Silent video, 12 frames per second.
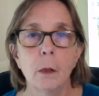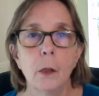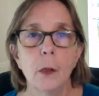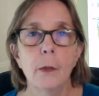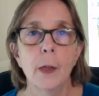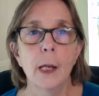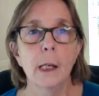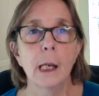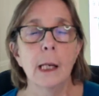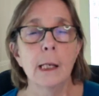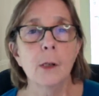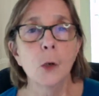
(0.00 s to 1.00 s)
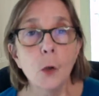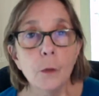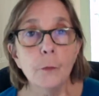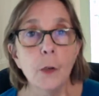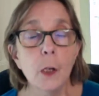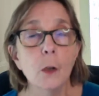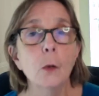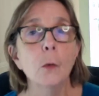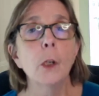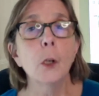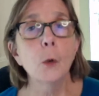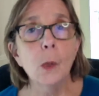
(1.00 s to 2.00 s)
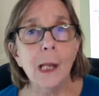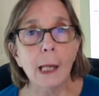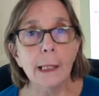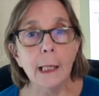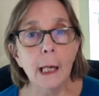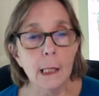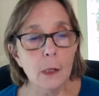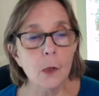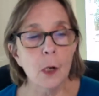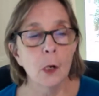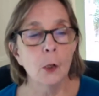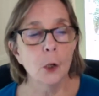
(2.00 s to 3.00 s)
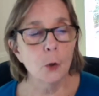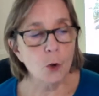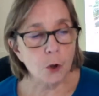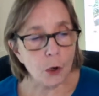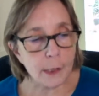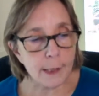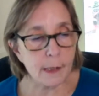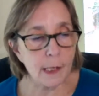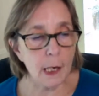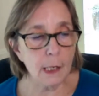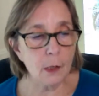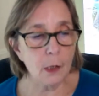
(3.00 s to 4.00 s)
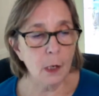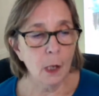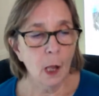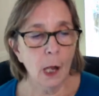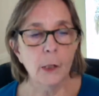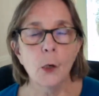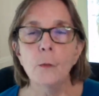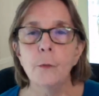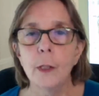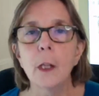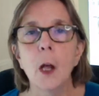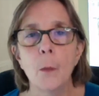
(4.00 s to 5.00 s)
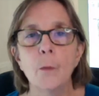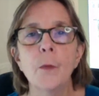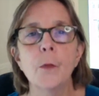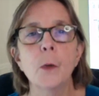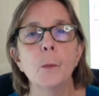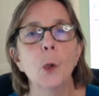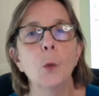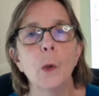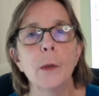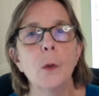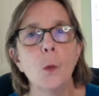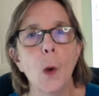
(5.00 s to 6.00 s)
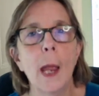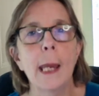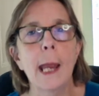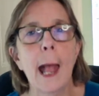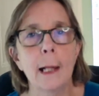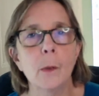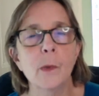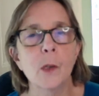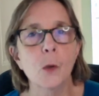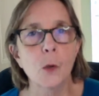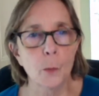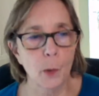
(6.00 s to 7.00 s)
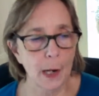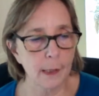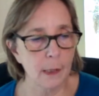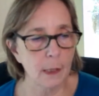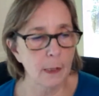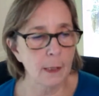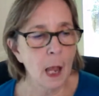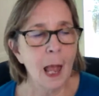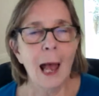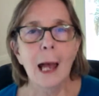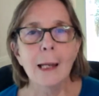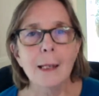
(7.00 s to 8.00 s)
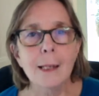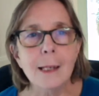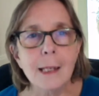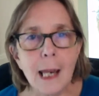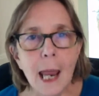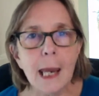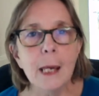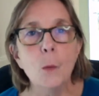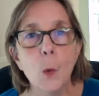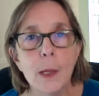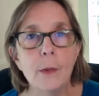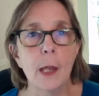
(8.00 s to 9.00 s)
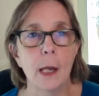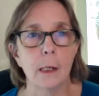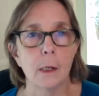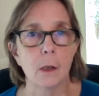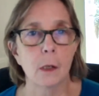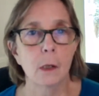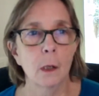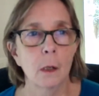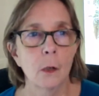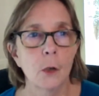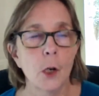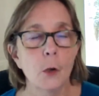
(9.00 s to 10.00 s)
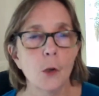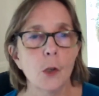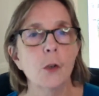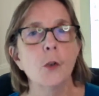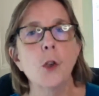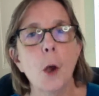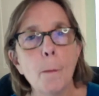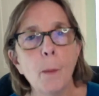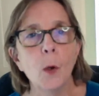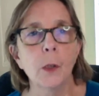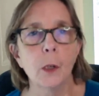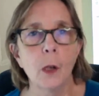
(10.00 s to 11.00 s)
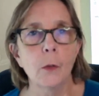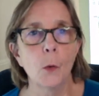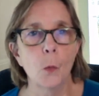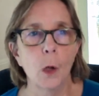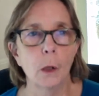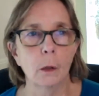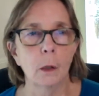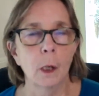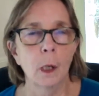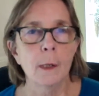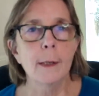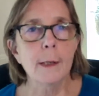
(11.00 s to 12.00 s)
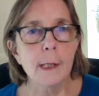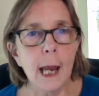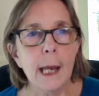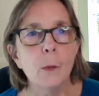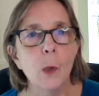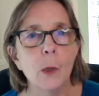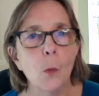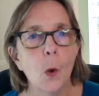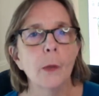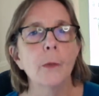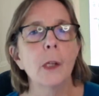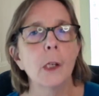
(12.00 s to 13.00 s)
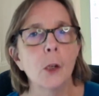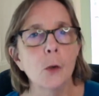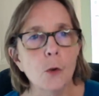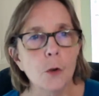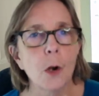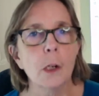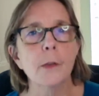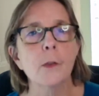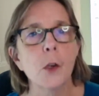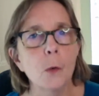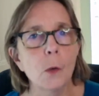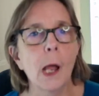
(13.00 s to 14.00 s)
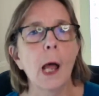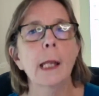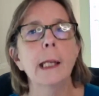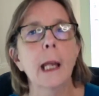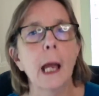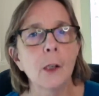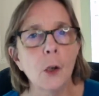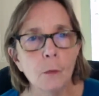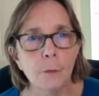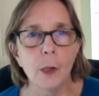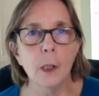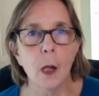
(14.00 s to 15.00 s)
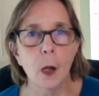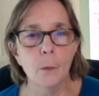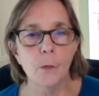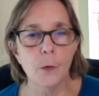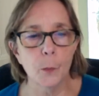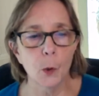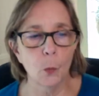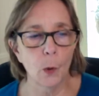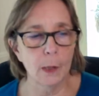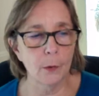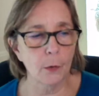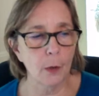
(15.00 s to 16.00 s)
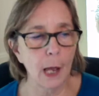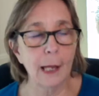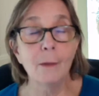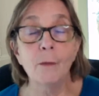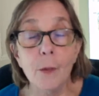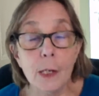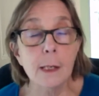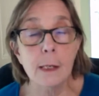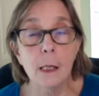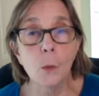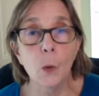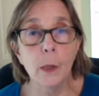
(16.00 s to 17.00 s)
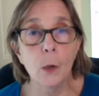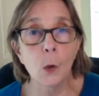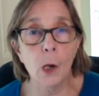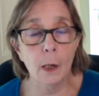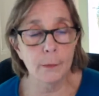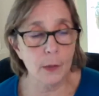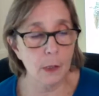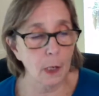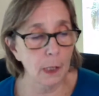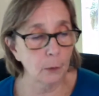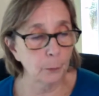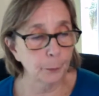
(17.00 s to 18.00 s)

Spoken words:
that is good for you, you like it, you trust it, and you feel comfortable with the way it helps you to practice. And stay with it. Don't just jump on another one. Stay with one that you trust, you like, and you feel comfortable with and fits in with your lifestyle.